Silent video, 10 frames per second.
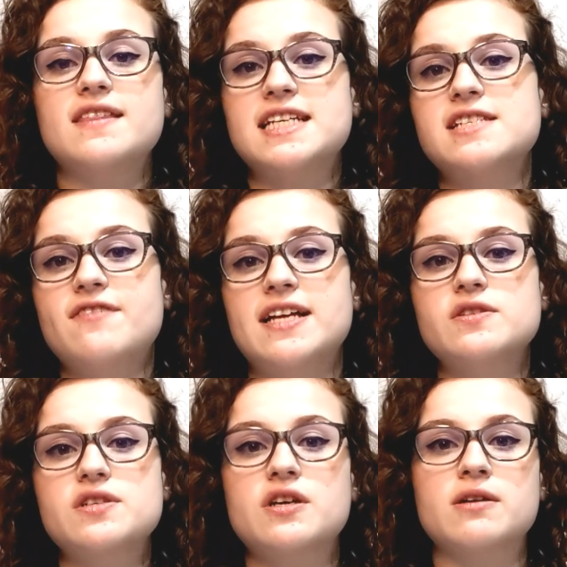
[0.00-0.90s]
These
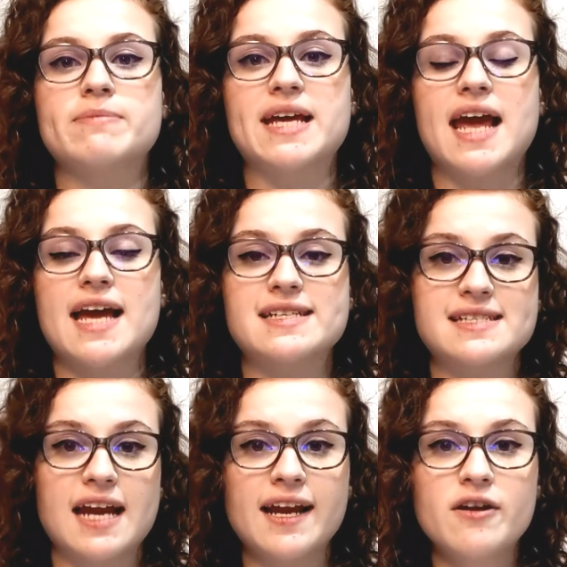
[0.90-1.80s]
events could be a
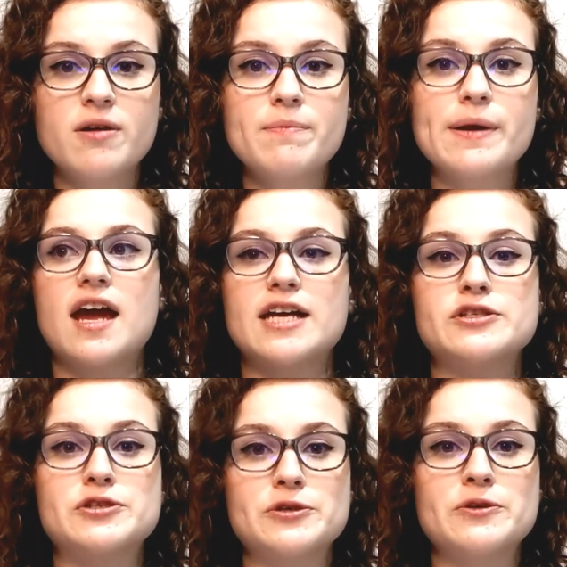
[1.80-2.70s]
study group, a
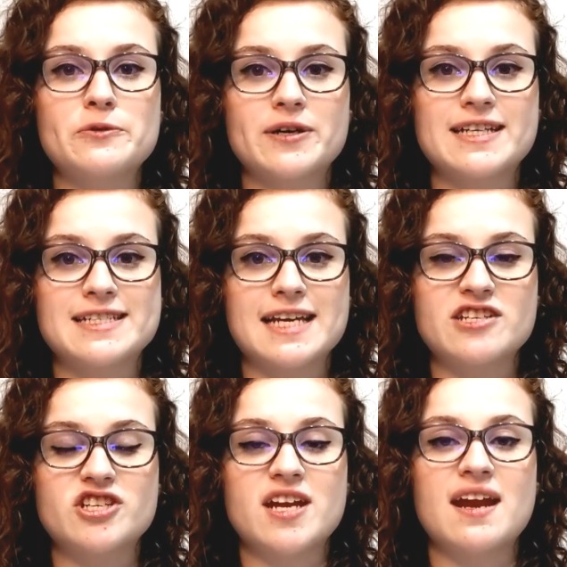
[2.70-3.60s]
student
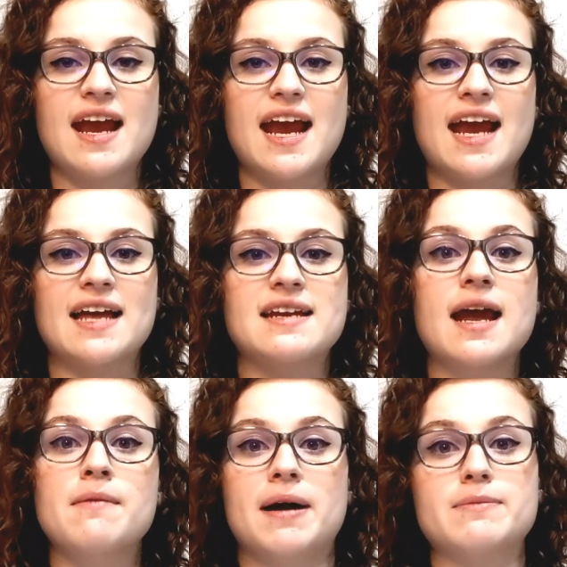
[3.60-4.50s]
organization, and
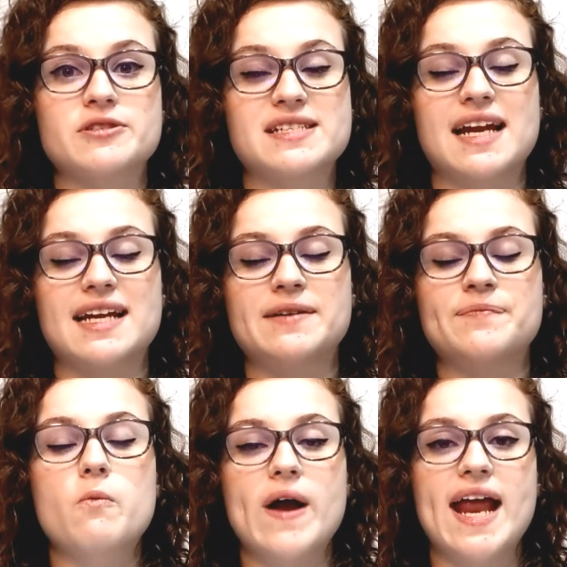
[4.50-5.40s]
a Bible study.
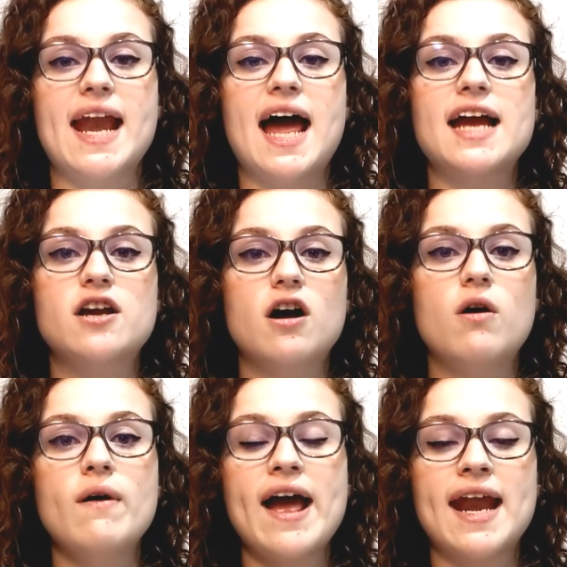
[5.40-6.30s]
When I
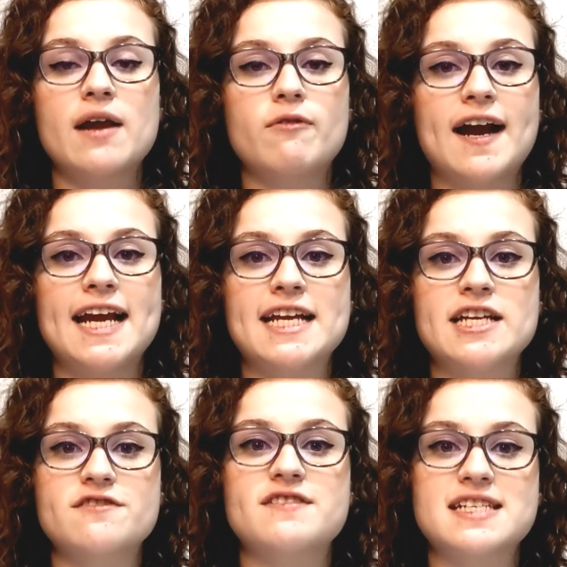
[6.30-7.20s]
go and I write
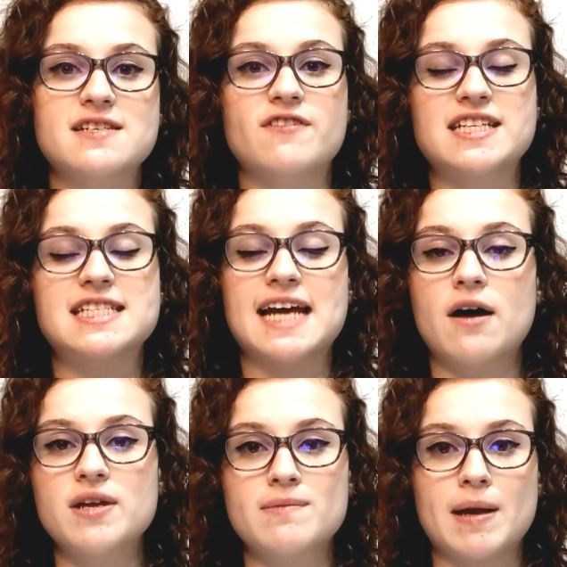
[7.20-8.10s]
each of these events
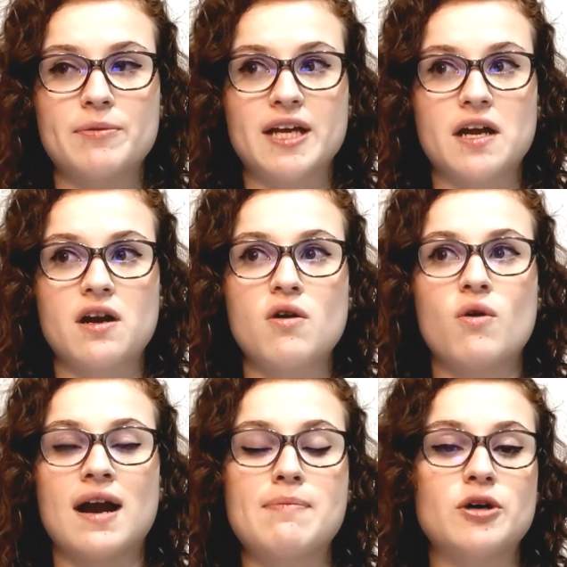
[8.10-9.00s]
down in my planner,
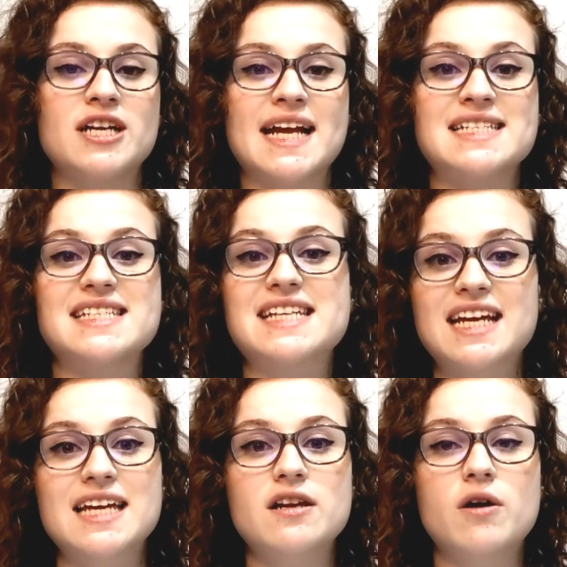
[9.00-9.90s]
or I put a
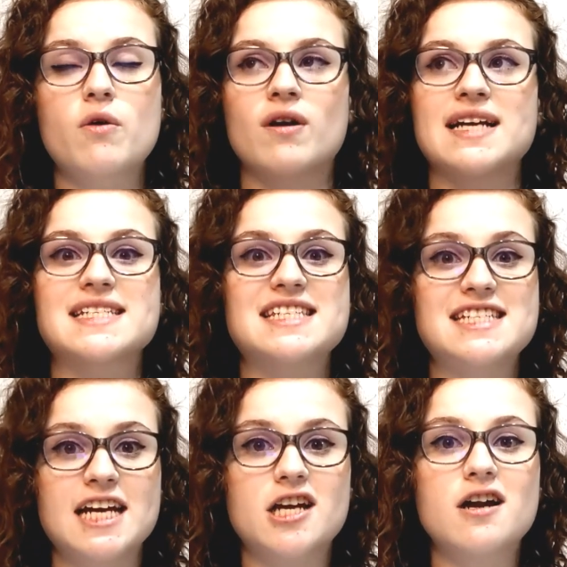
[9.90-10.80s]
sticky note or a
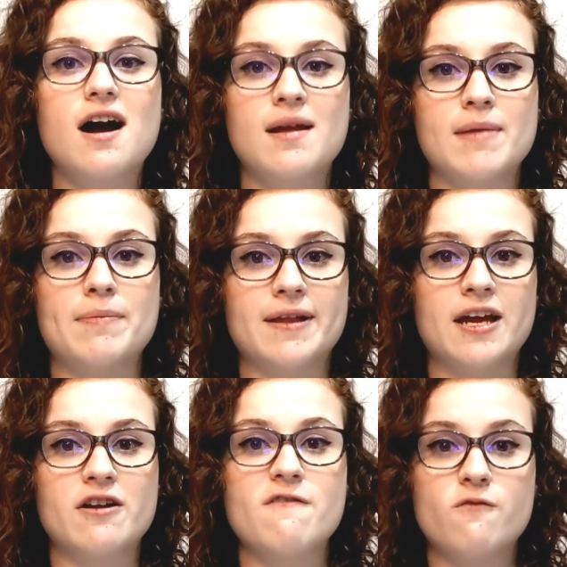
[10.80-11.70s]
sticker on my
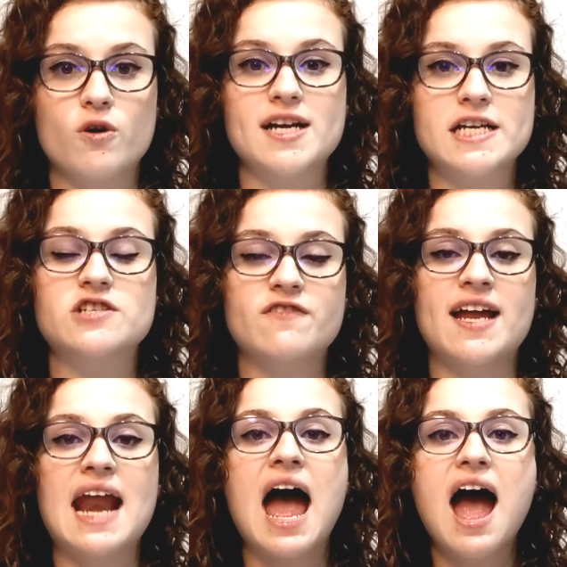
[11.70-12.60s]
planner for each
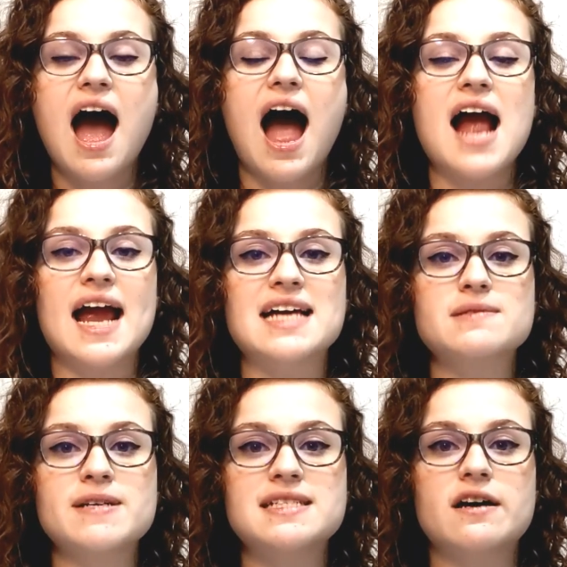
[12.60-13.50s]
event, I
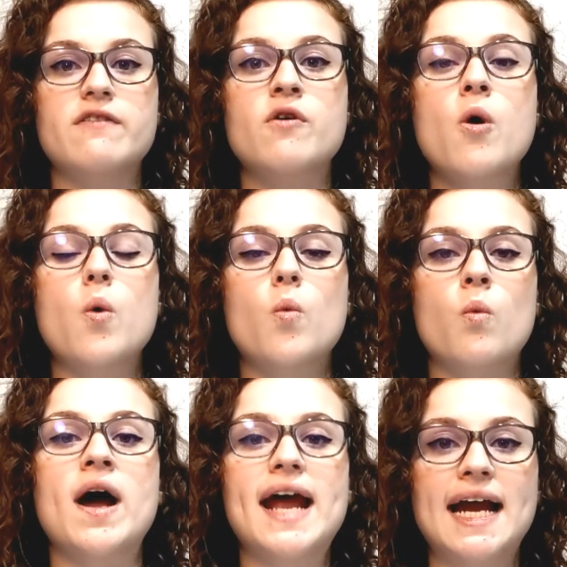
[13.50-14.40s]
ask myself
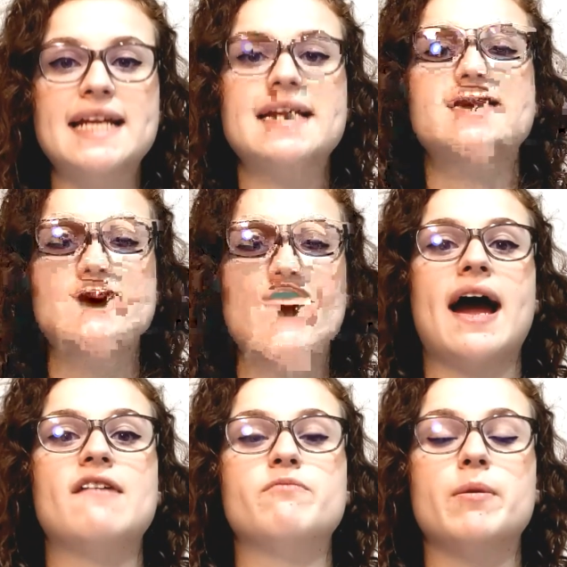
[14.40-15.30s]
what I need to
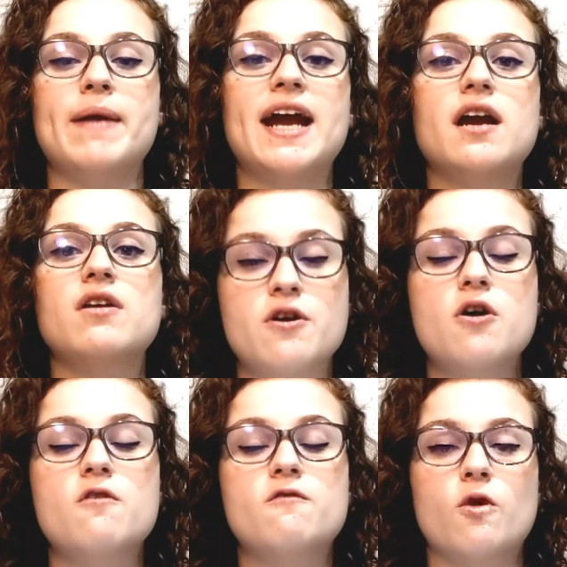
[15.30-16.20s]
have prepared
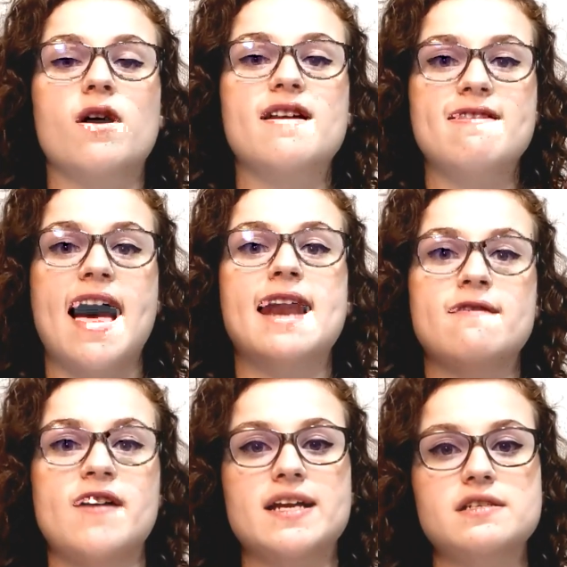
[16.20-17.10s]
for that
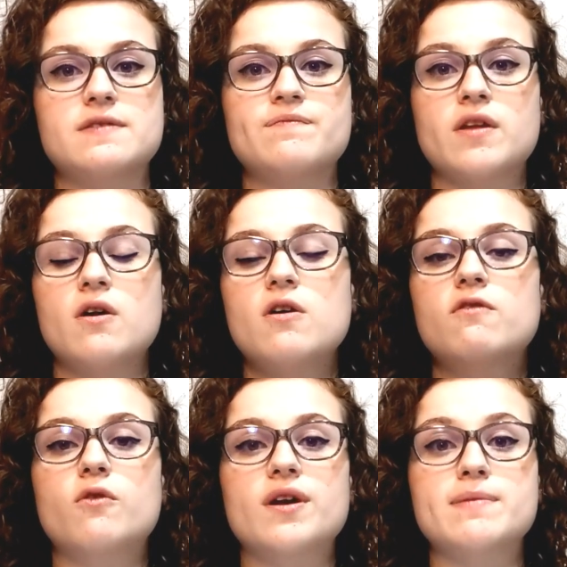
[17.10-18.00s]
event.
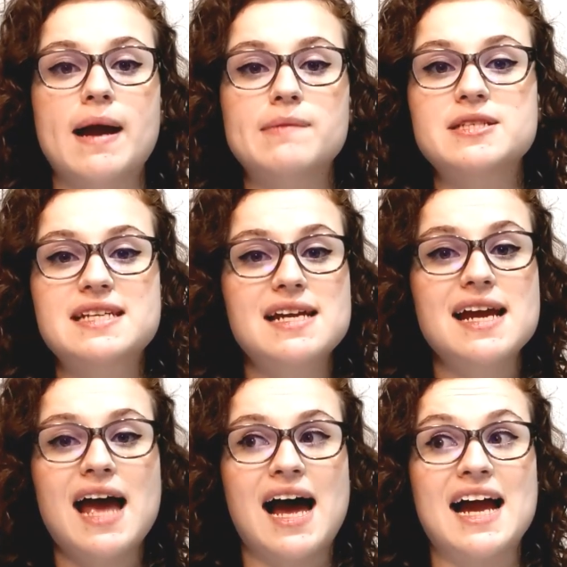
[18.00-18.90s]
For the Bible
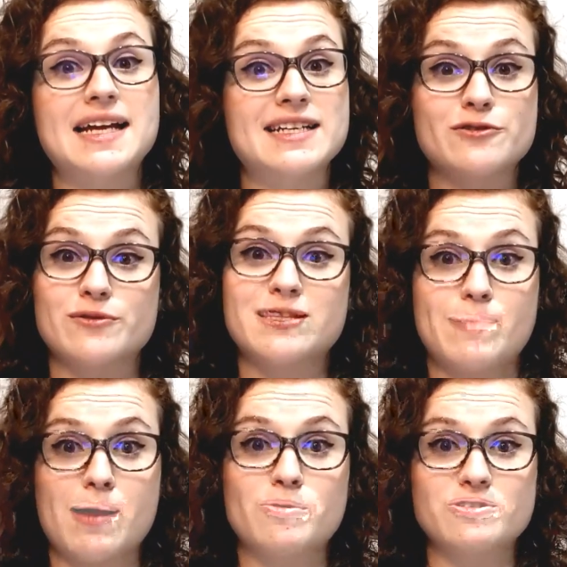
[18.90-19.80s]
study, I need to read the
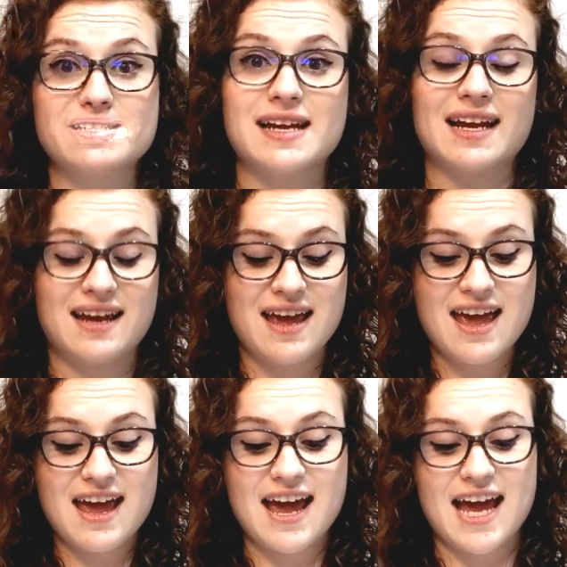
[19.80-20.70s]
Bible study,
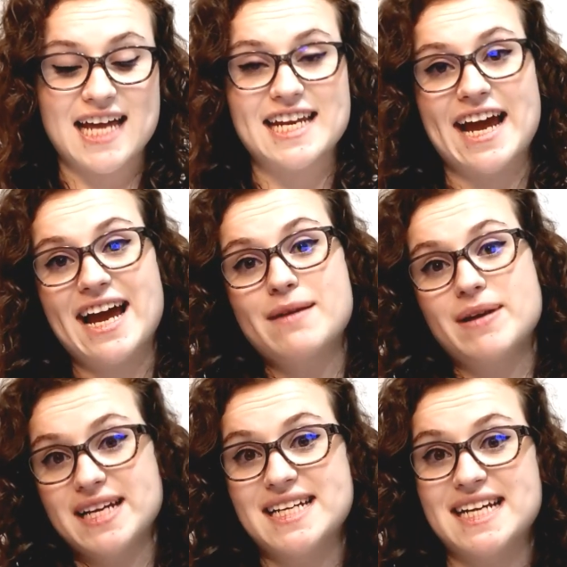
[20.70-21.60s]
and I
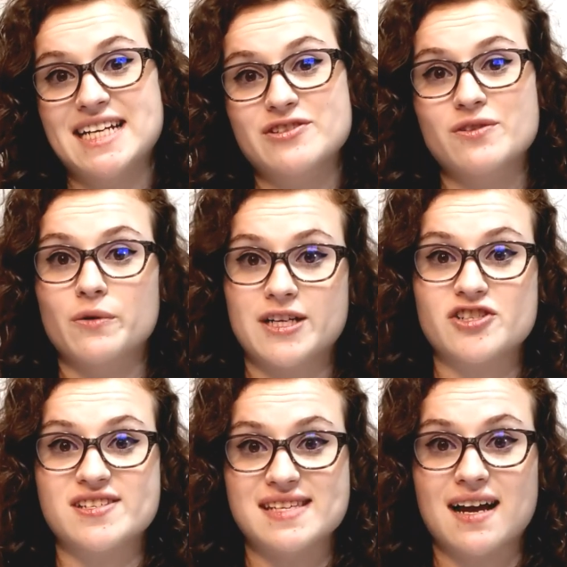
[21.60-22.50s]
might need to answer the
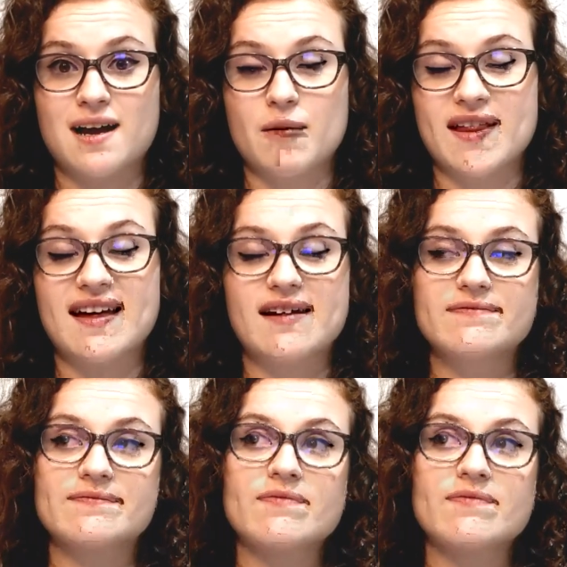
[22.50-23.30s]
questions that come with it.